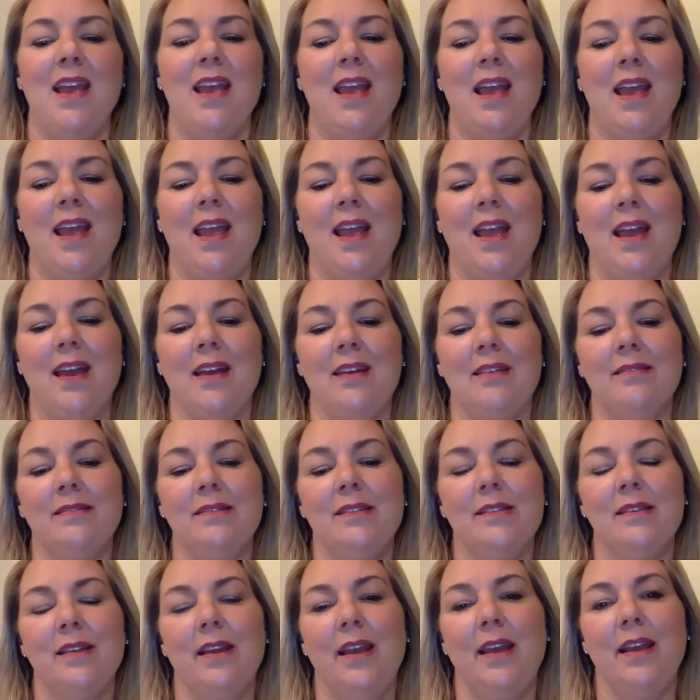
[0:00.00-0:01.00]
And
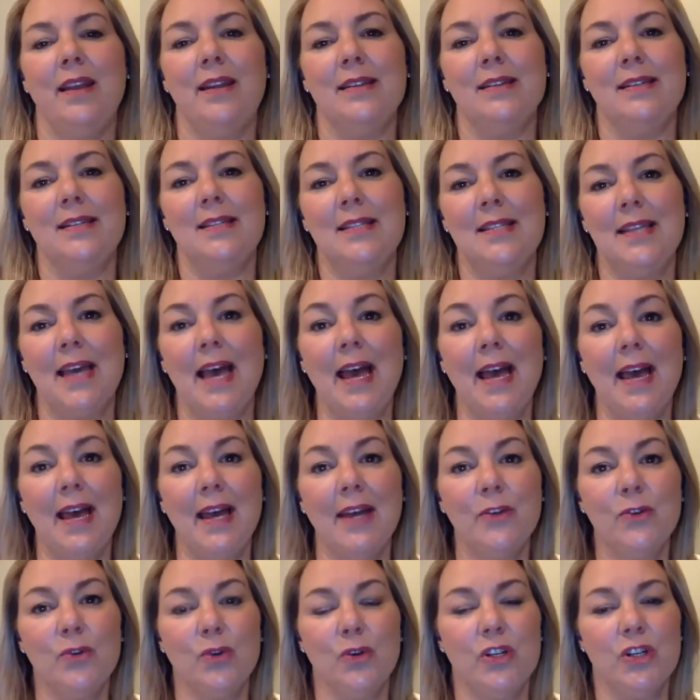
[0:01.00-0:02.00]
it is
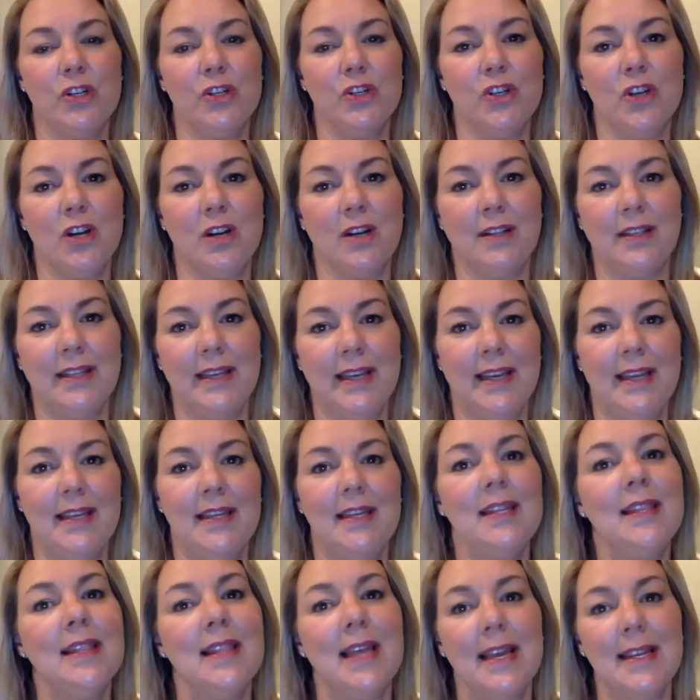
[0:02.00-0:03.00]
said
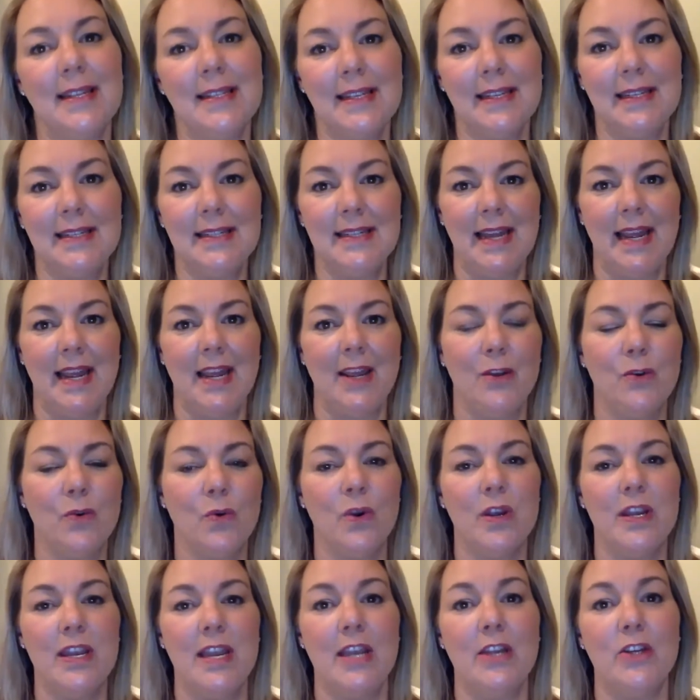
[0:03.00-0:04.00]
traditionally that today
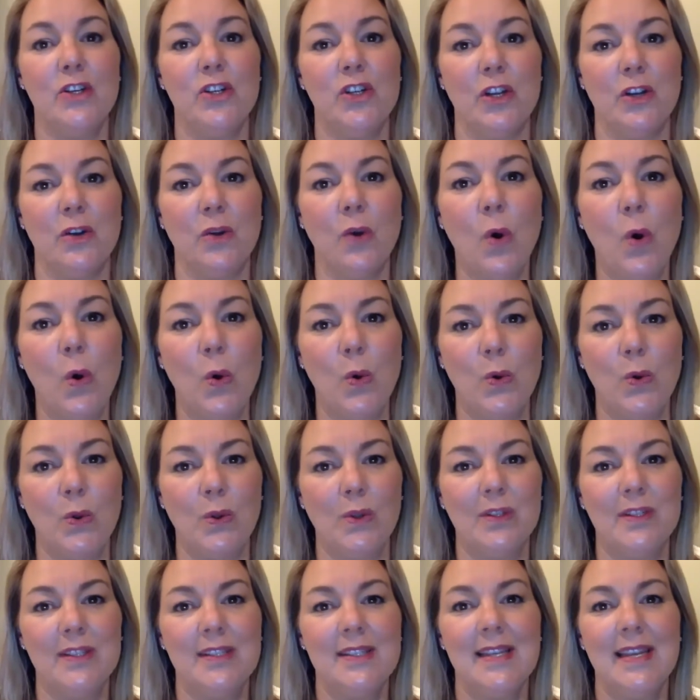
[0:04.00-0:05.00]
creation
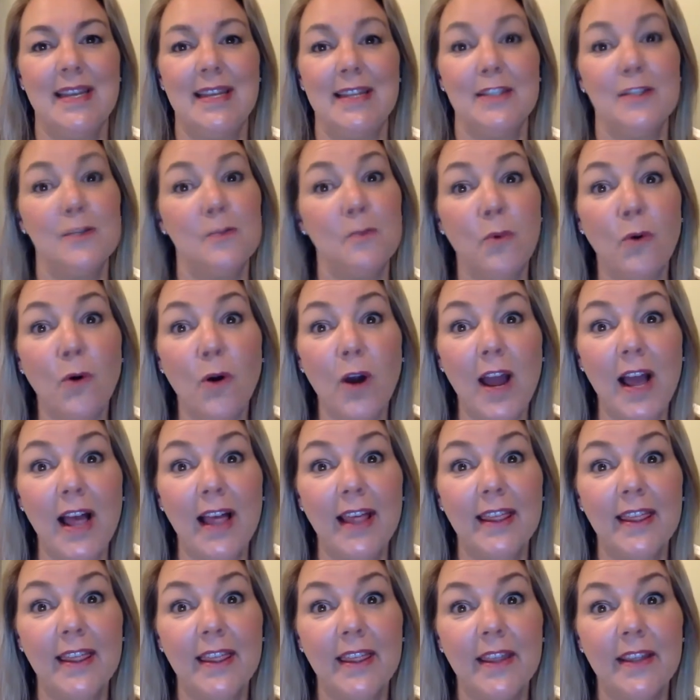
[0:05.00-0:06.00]
holds its
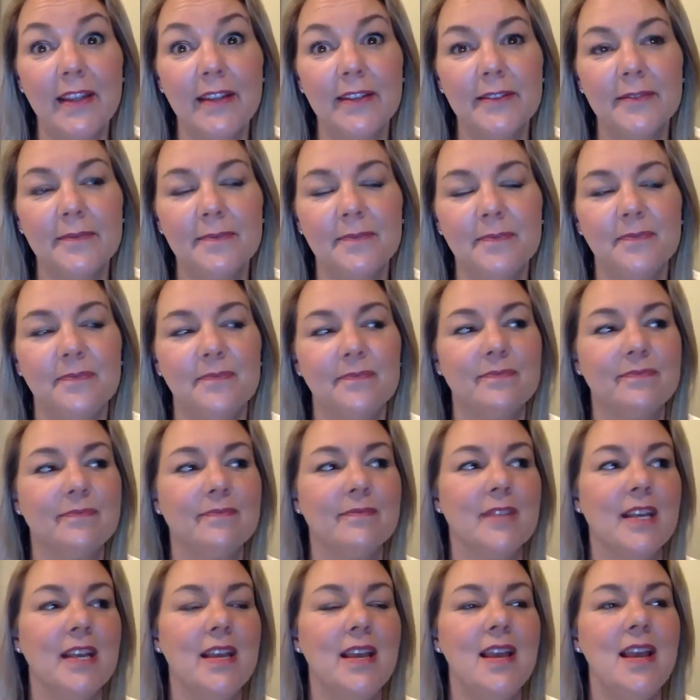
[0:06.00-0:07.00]
breath.
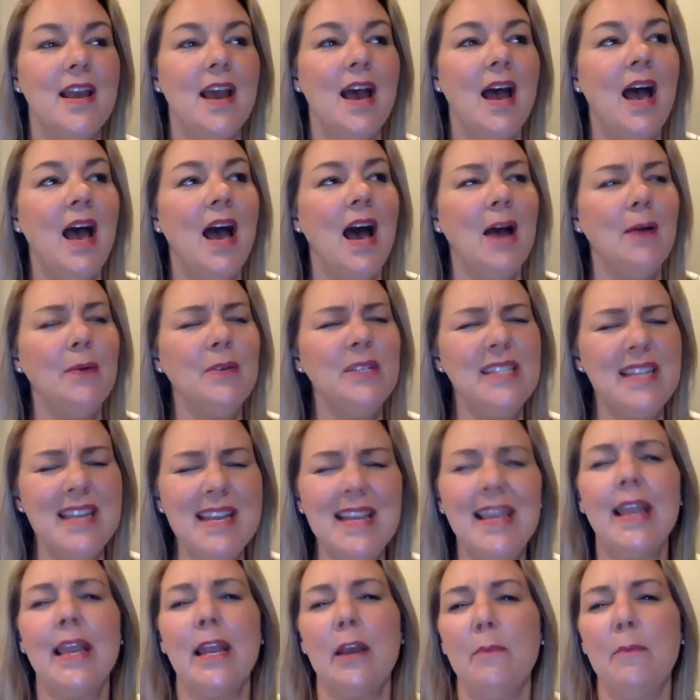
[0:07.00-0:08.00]
I was
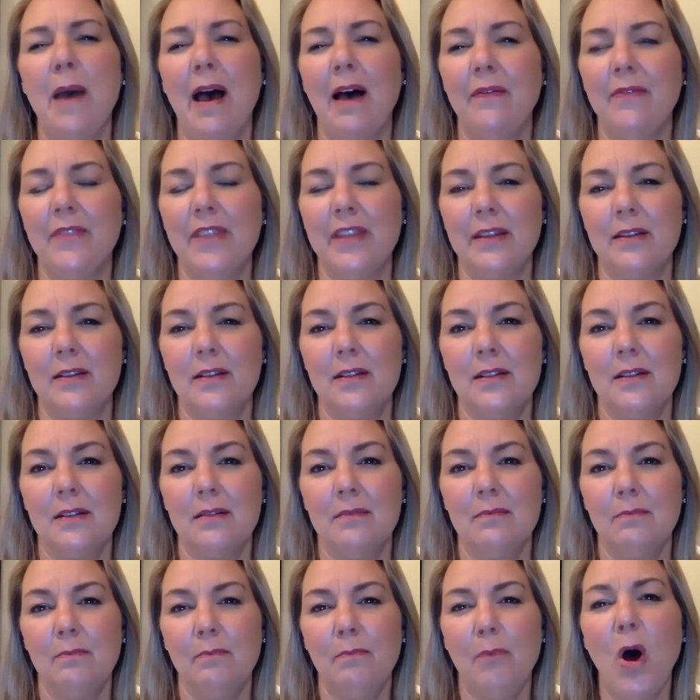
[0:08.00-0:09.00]
thinking about this
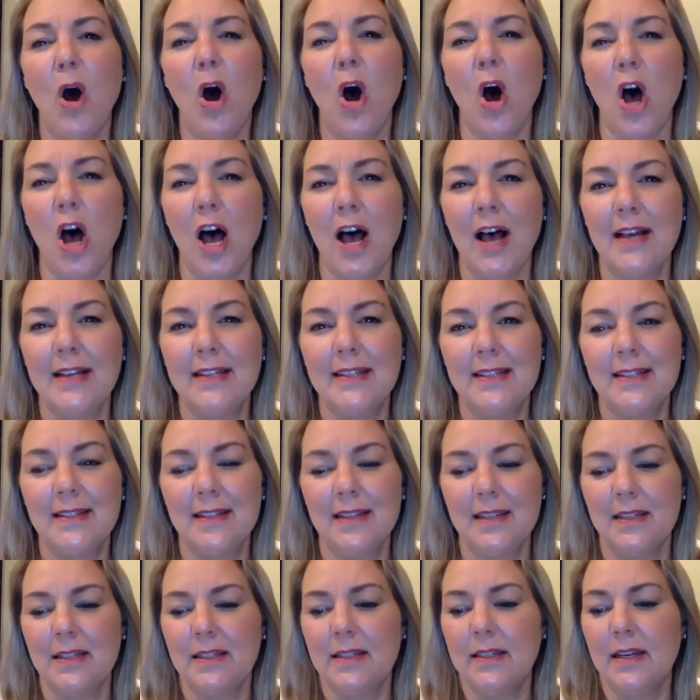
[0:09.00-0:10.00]
pause,
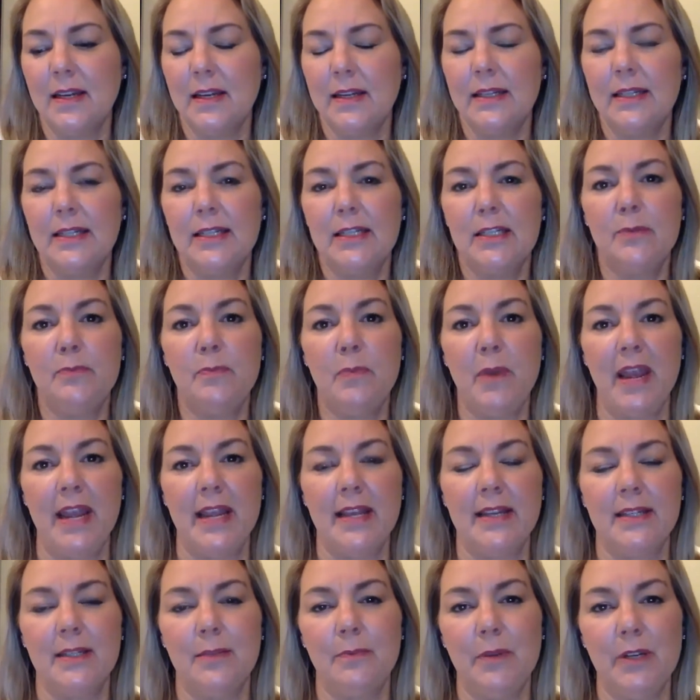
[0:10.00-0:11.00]
this
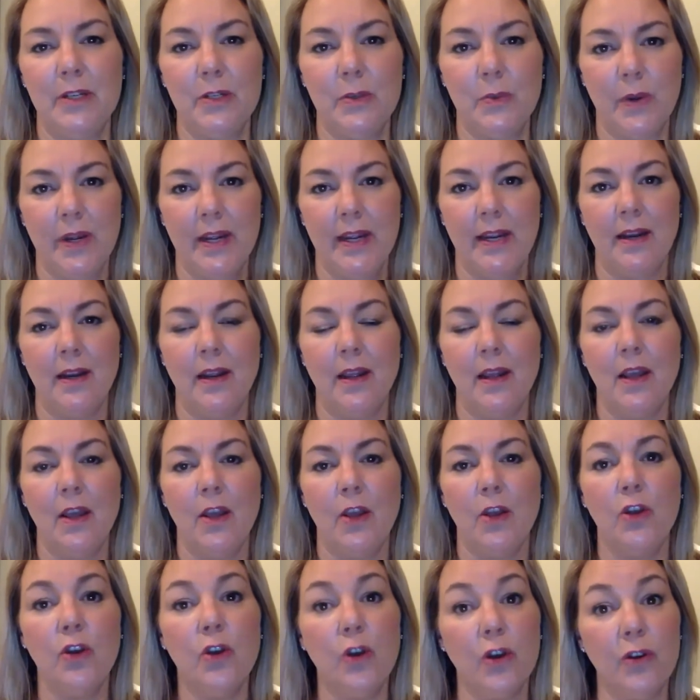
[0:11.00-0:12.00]
space between
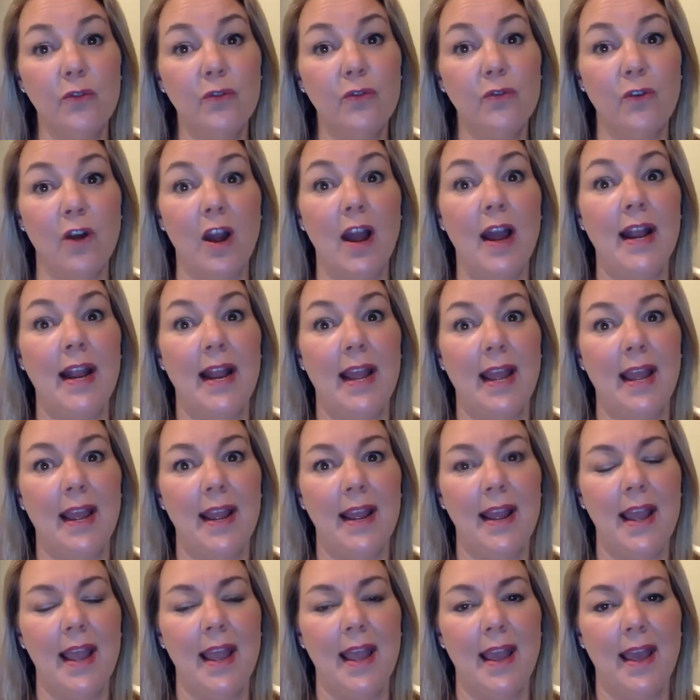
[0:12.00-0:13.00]
Good
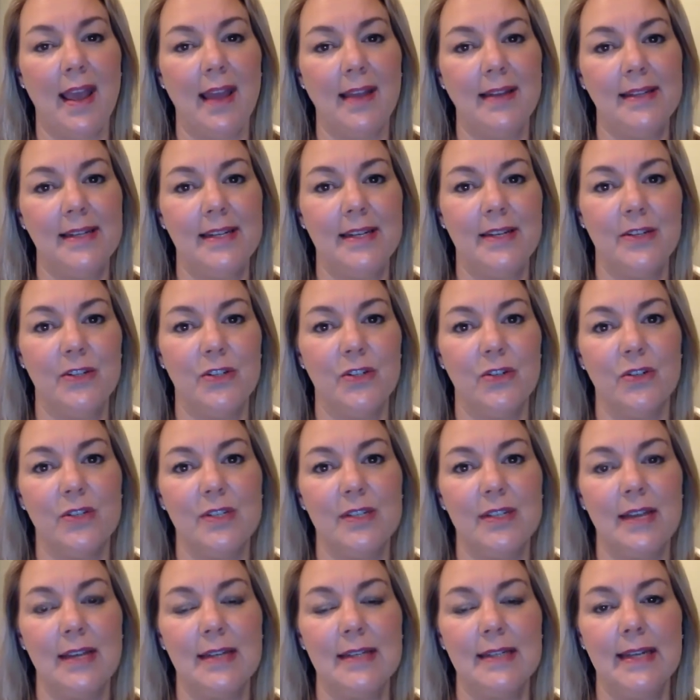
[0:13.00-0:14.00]
Friday and Easter
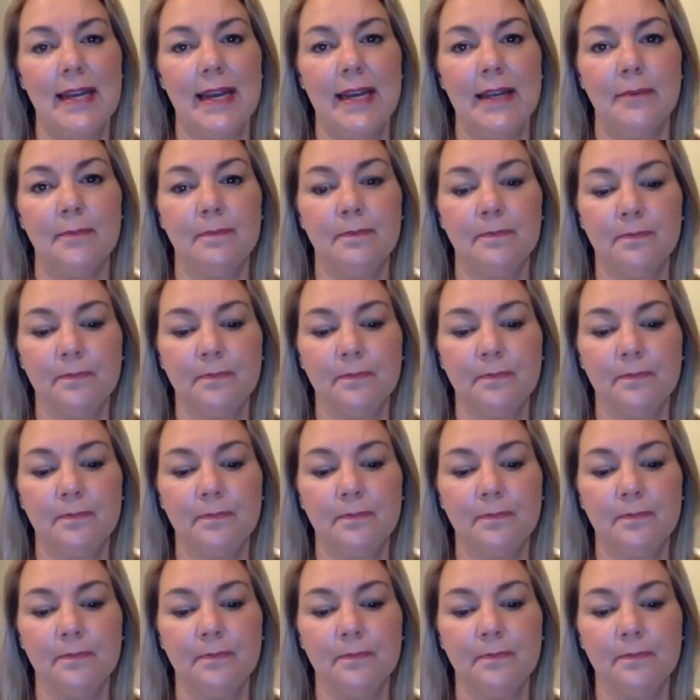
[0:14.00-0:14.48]
Sunday.